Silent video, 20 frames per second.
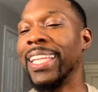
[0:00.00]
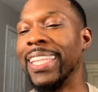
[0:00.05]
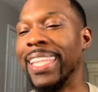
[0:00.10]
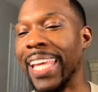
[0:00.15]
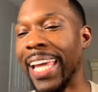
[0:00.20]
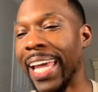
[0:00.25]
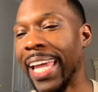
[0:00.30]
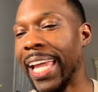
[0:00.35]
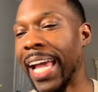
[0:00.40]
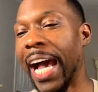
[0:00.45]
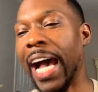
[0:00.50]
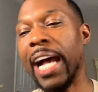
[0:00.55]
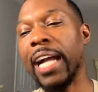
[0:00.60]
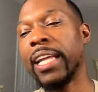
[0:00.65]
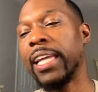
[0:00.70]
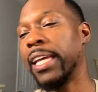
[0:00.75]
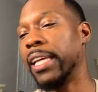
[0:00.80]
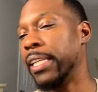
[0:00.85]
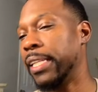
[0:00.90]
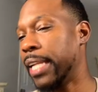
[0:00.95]
I
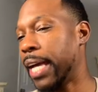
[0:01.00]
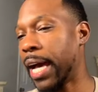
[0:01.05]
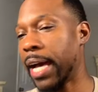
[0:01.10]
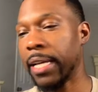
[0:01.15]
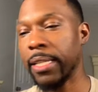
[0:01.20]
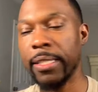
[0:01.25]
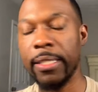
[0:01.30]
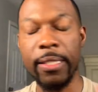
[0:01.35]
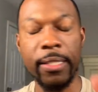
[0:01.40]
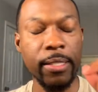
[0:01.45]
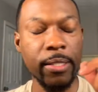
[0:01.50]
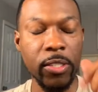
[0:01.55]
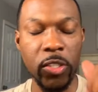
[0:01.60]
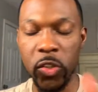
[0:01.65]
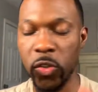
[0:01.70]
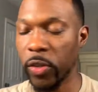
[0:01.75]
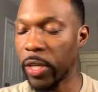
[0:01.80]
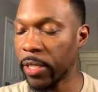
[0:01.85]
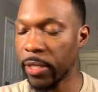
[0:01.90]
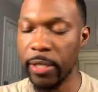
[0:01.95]
cannot
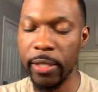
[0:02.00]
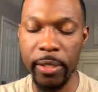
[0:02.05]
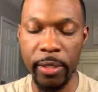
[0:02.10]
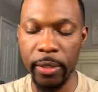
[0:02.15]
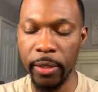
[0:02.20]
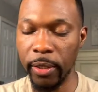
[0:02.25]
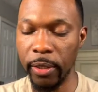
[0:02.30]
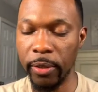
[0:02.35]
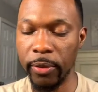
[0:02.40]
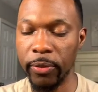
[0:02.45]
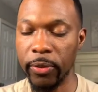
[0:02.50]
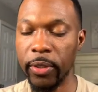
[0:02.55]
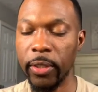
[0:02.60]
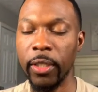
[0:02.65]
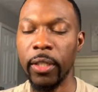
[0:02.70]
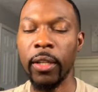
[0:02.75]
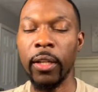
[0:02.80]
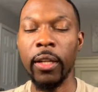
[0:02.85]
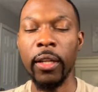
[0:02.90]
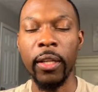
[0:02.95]
stress this enough.
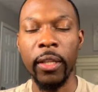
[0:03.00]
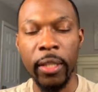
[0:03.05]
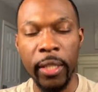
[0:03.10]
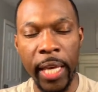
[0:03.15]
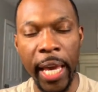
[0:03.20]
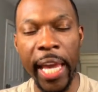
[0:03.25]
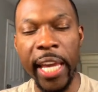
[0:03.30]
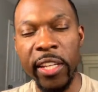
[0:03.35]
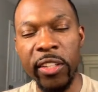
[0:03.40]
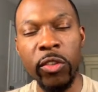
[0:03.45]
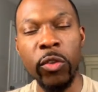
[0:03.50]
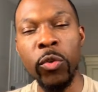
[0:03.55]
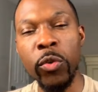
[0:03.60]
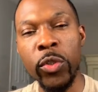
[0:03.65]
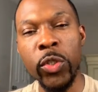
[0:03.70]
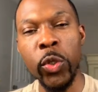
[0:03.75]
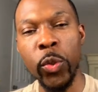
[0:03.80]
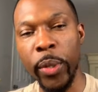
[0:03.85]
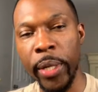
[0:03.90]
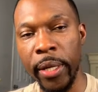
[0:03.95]
K through
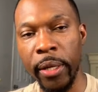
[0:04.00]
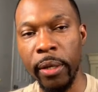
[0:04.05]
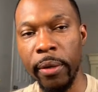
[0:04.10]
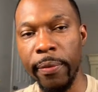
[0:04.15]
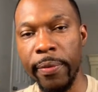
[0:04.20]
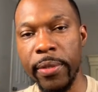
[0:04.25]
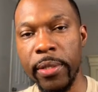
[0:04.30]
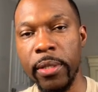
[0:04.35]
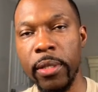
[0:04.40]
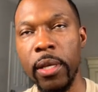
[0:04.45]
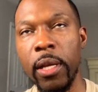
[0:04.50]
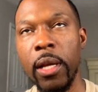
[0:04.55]
12s.